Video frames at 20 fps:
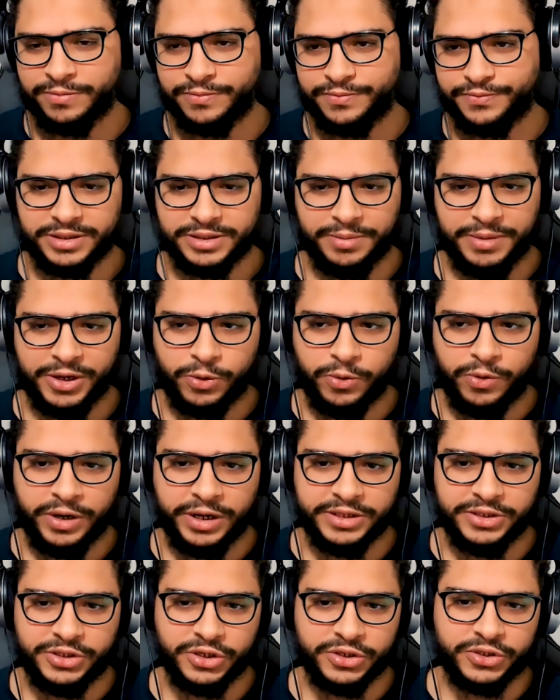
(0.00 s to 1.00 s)
The main goal
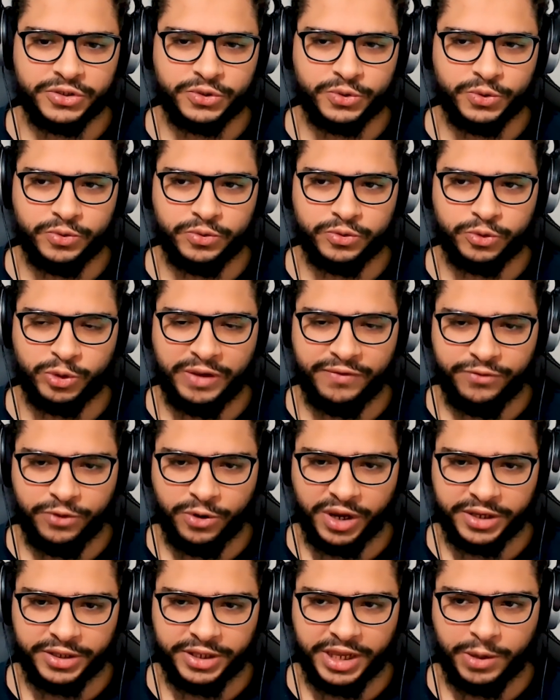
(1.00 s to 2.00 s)
is just to give you
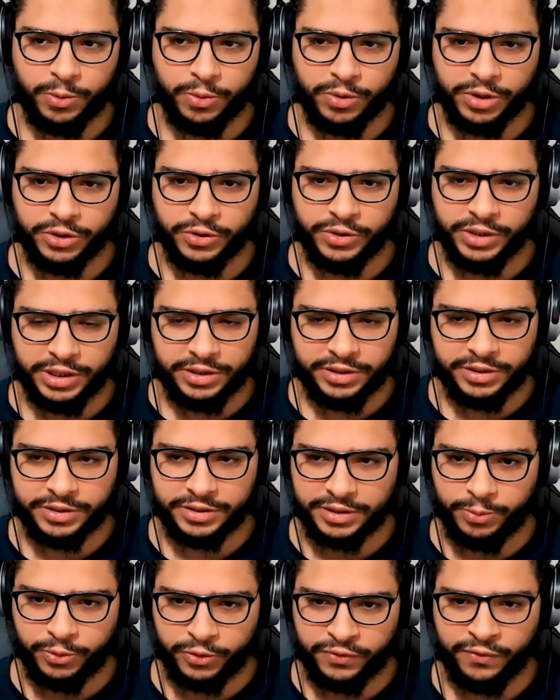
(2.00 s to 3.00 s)
an idea why you need a
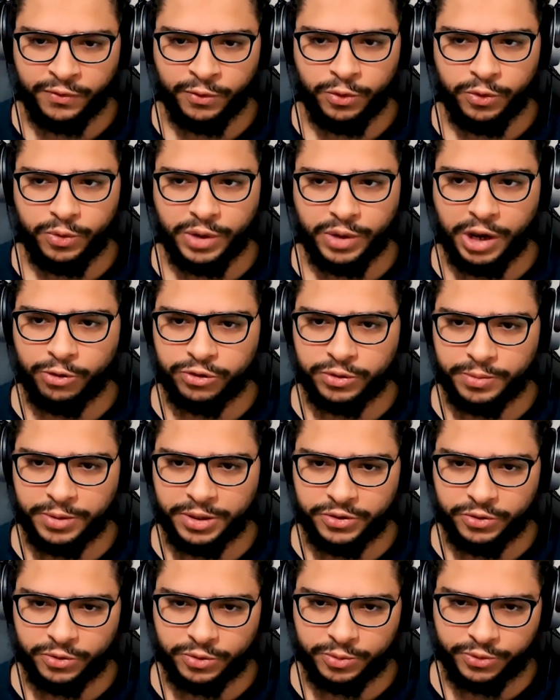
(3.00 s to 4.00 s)
portfolio, how to build
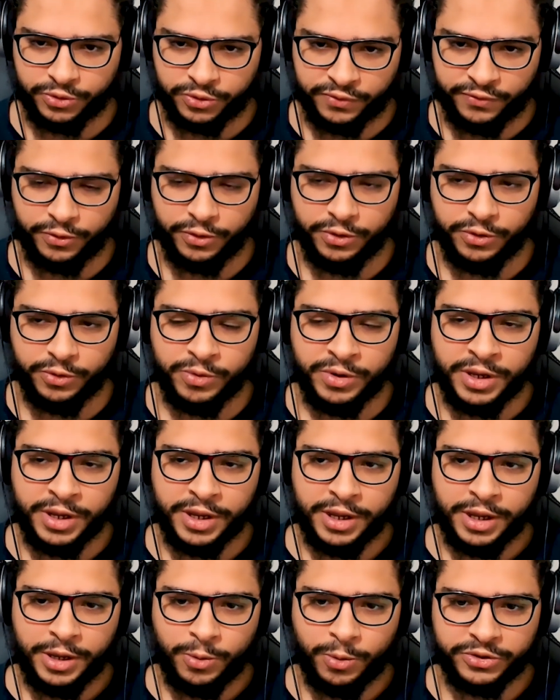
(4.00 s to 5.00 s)
your portfolio,
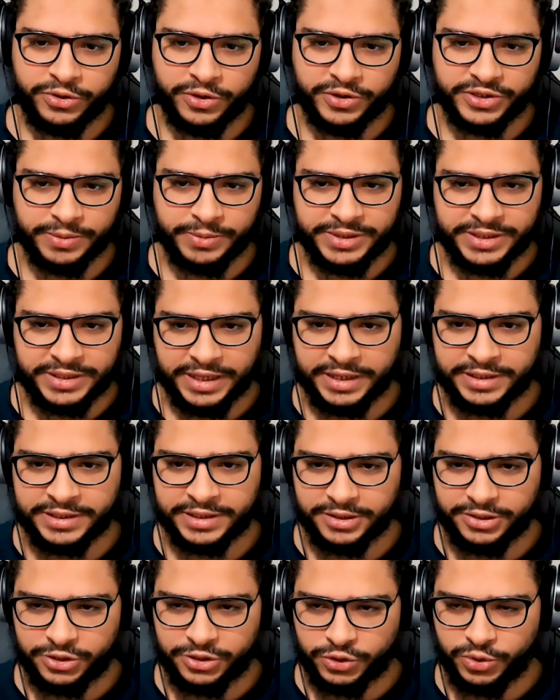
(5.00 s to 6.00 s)
what are the mistakes
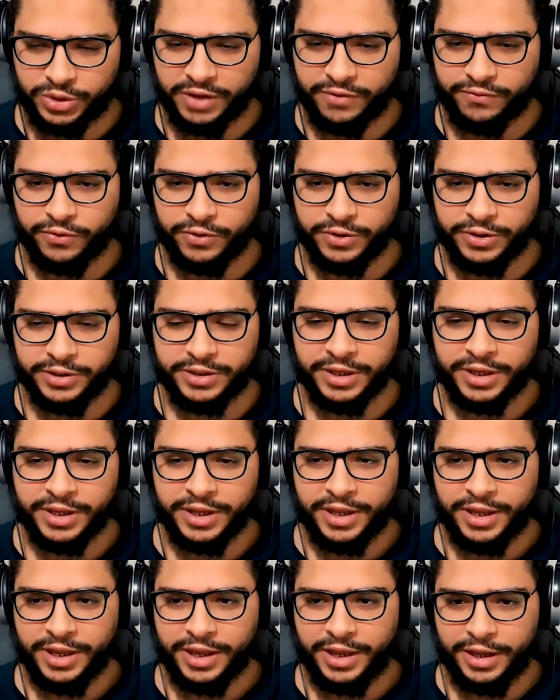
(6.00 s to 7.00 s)
that you should avoid,
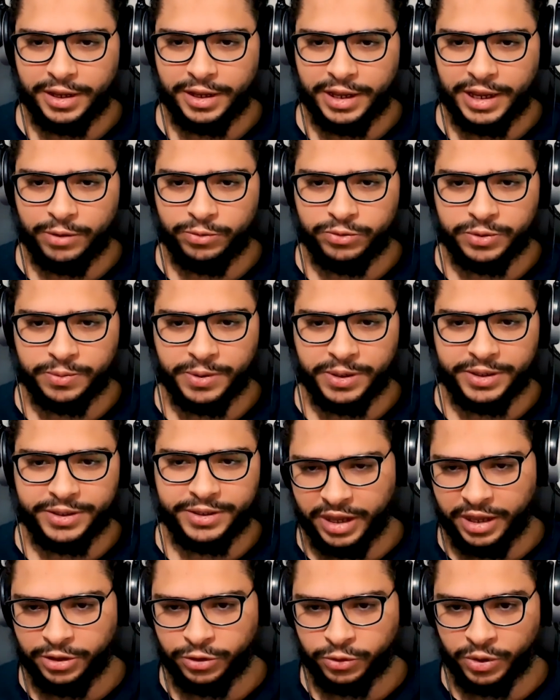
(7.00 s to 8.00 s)
how to build
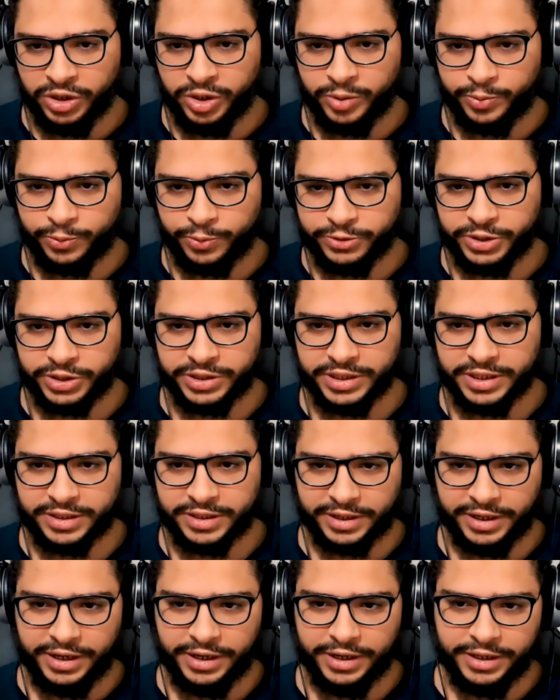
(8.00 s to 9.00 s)
end-to-end project that
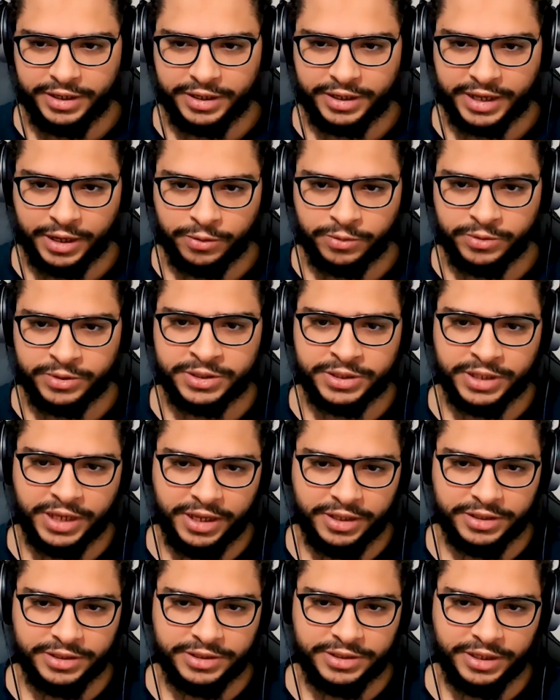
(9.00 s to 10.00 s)
really counts
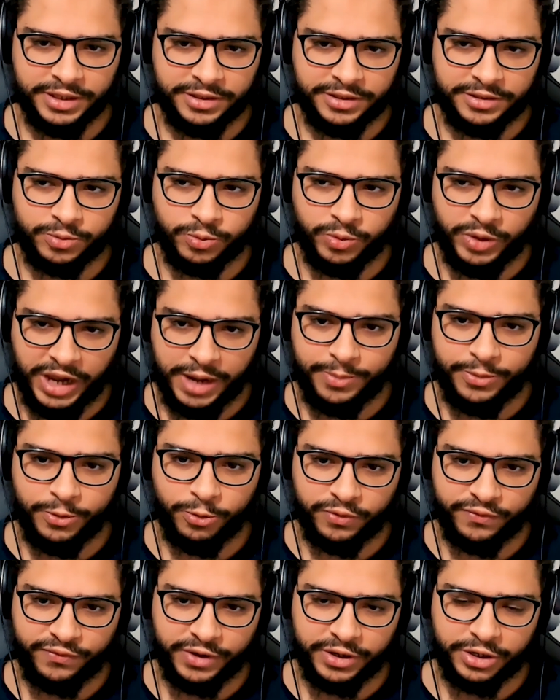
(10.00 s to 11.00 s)
and that will help you
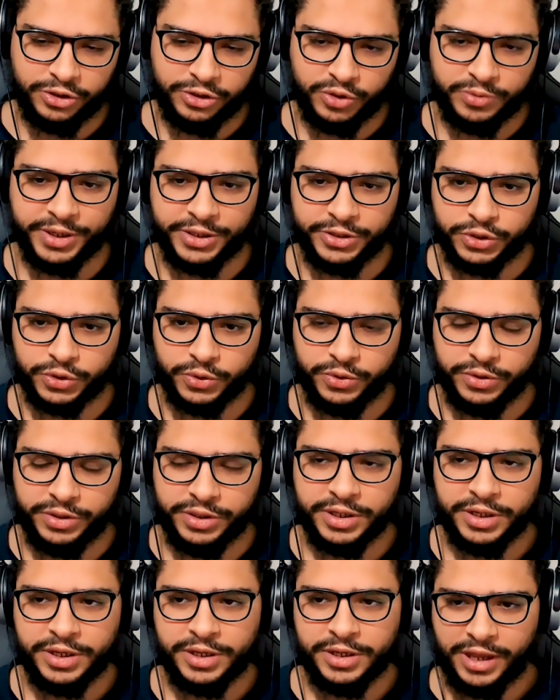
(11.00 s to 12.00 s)
to find a job and so on.
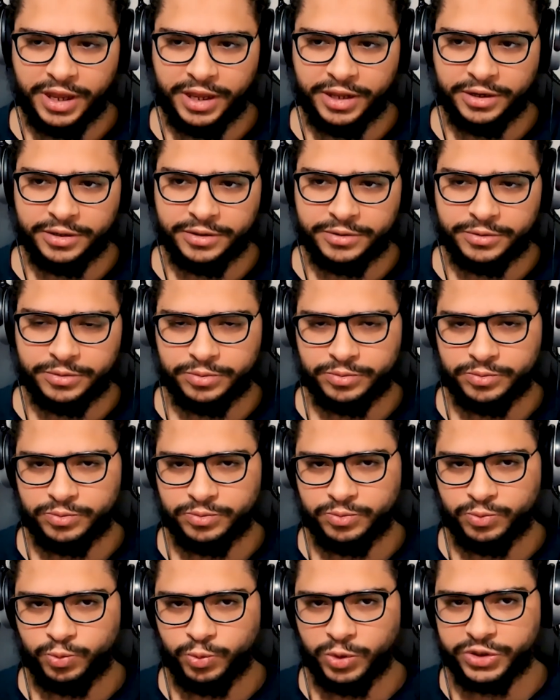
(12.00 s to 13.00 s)
And
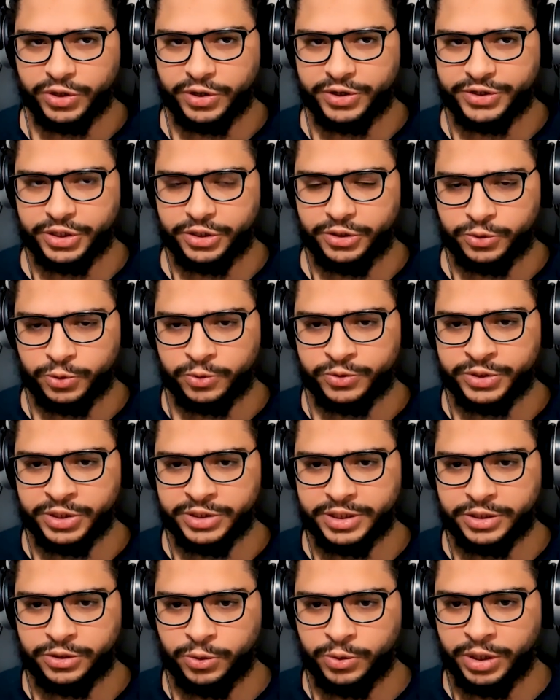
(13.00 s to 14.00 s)
what are the resources
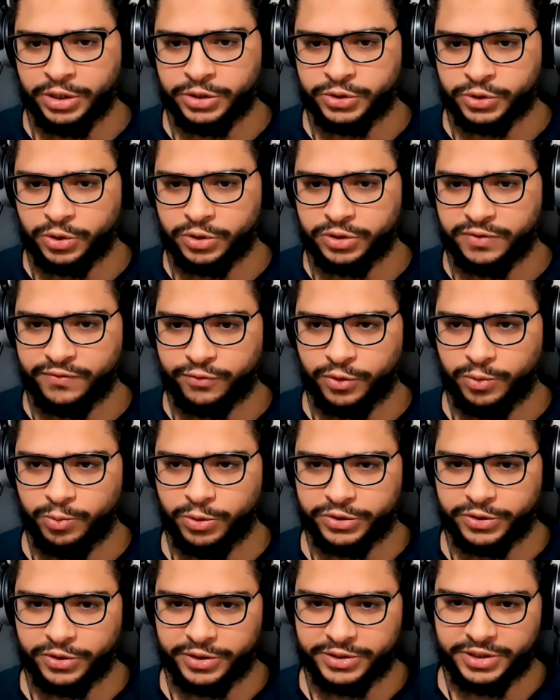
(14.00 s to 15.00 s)
that you can start from,
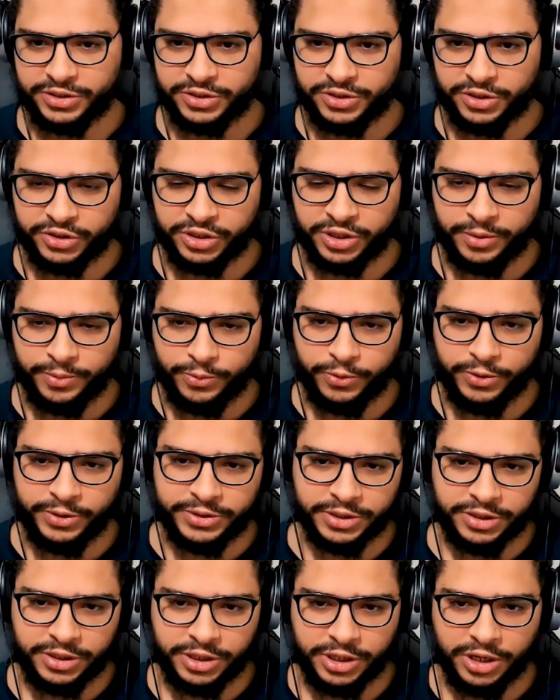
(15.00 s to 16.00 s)
what are the starting points
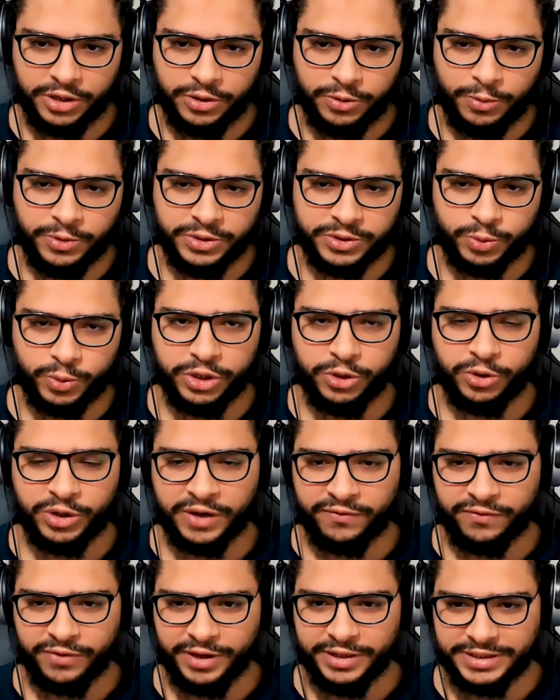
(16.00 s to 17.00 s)
that you can use, where you can
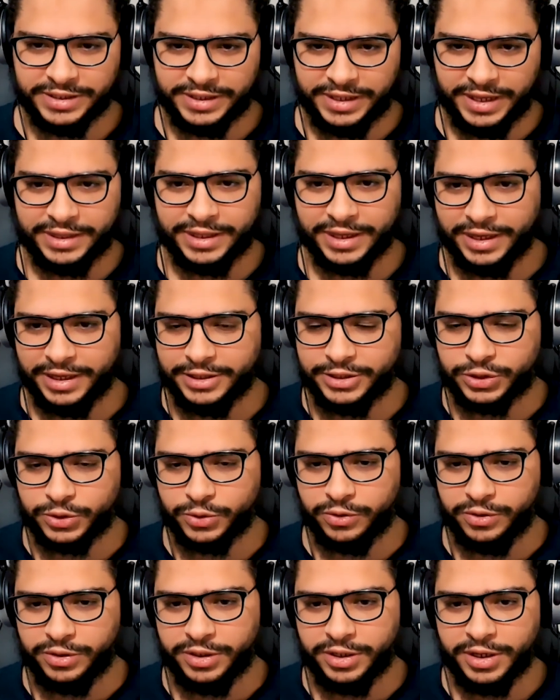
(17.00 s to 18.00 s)
find the data and so
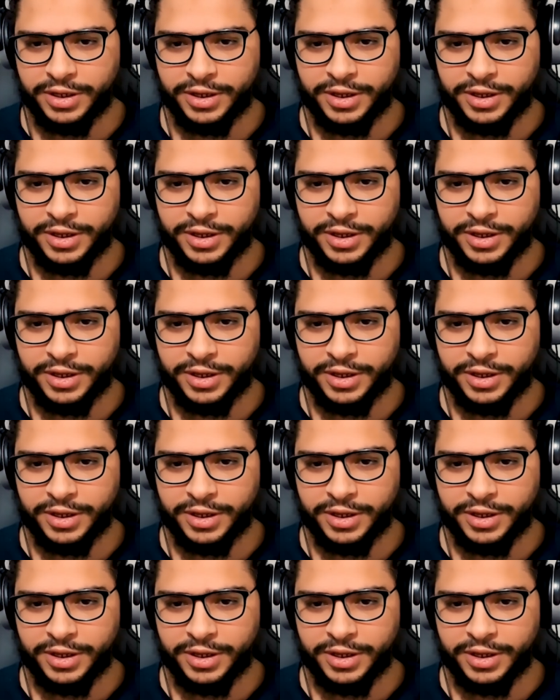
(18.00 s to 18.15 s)
on.